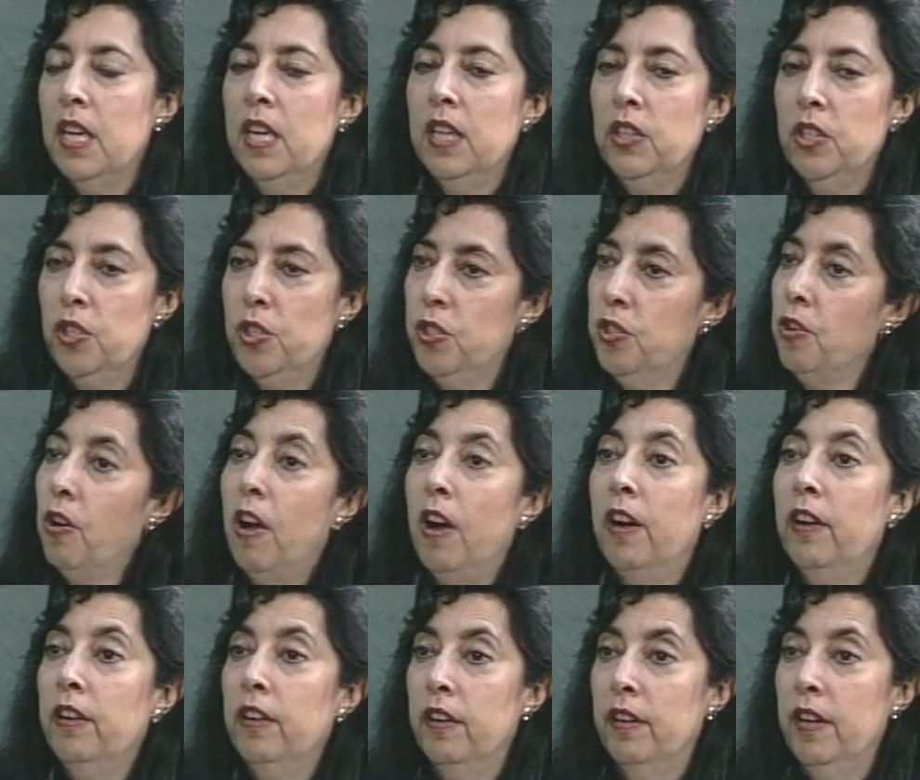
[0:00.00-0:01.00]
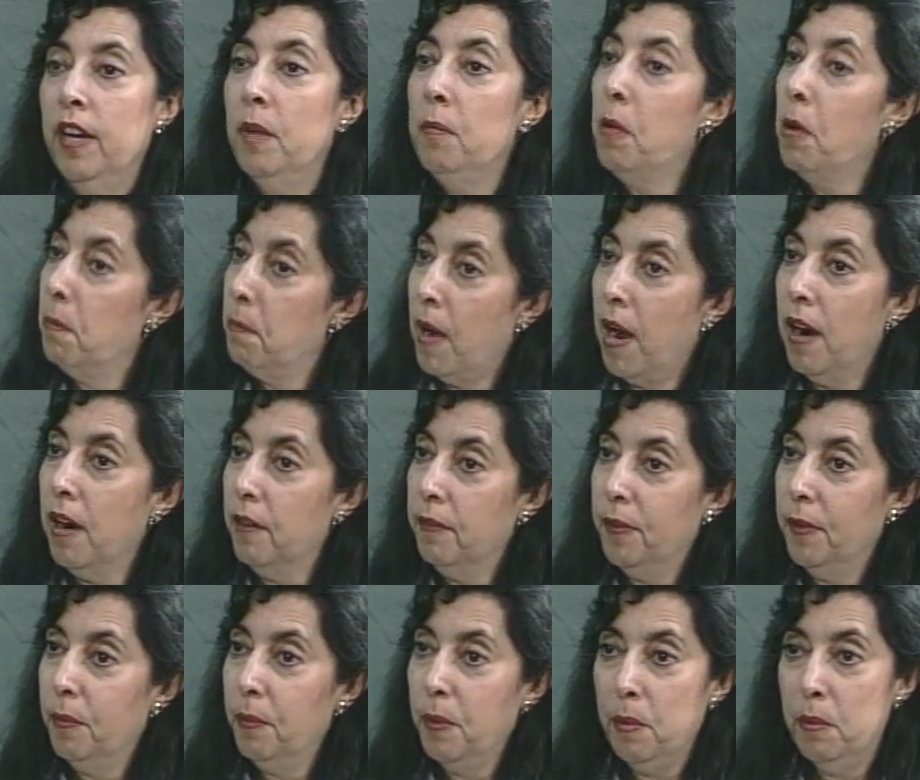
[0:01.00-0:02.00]
the stronger and more
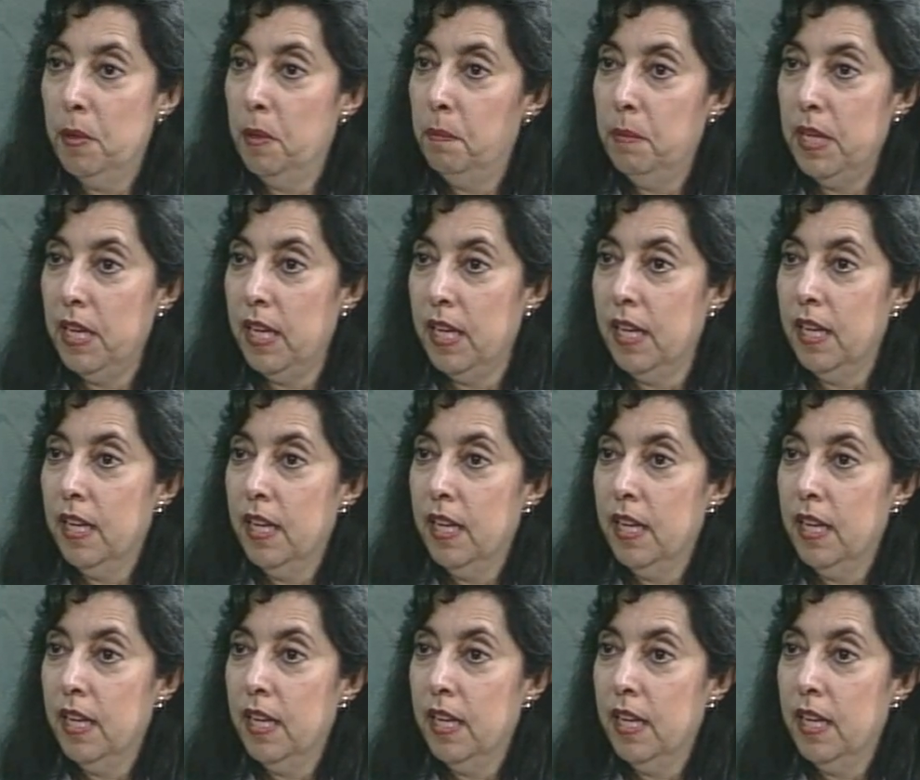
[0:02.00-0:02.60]
powerful we will be.